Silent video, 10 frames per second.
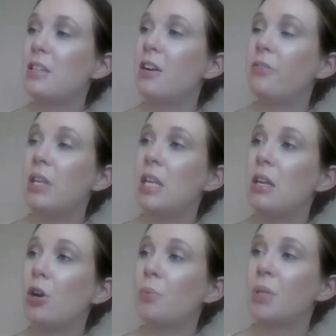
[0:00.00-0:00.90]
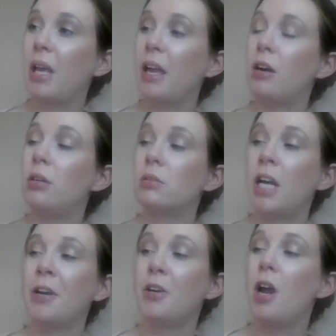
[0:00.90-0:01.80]
of the Urban Decay All
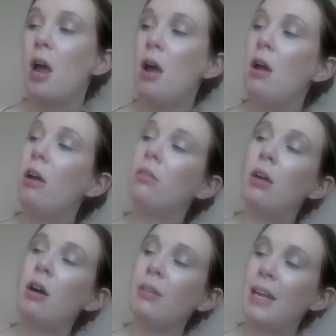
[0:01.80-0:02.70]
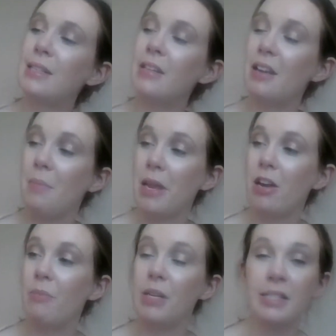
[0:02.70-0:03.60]
Nighter Long Lasting
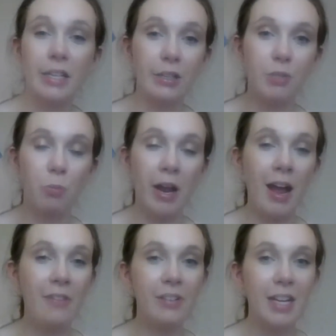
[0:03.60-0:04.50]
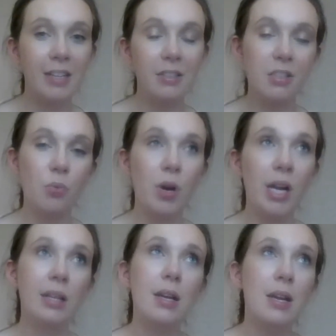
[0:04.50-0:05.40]
Makeup Setting Spray. I haven't had this in a
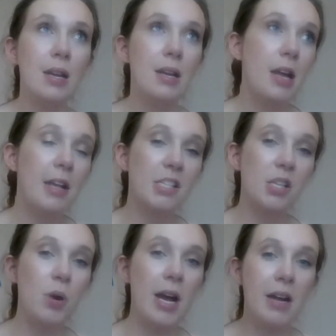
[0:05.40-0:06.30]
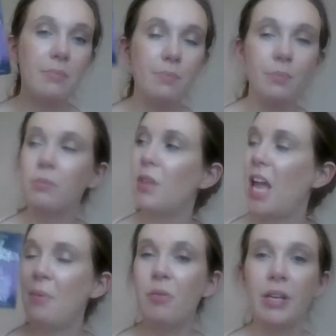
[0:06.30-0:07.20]
while, so
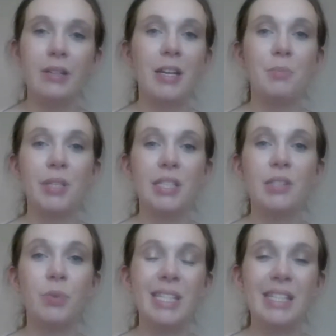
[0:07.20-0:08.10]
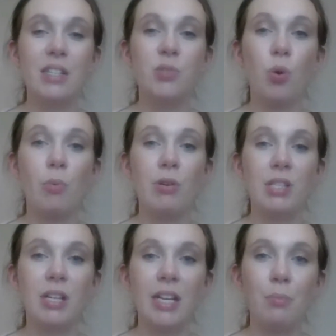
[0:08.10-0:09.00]
I'm quite glad about this. When it gets warmer
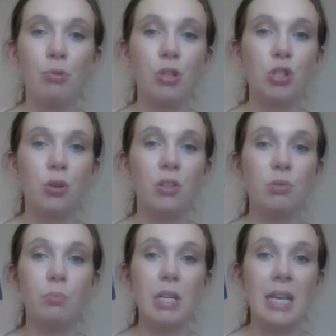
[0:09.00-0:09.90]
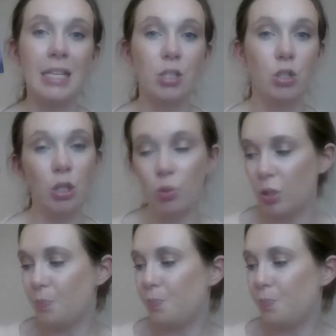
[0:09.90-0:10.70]
outside, I'm pretty sure this will be nice to use.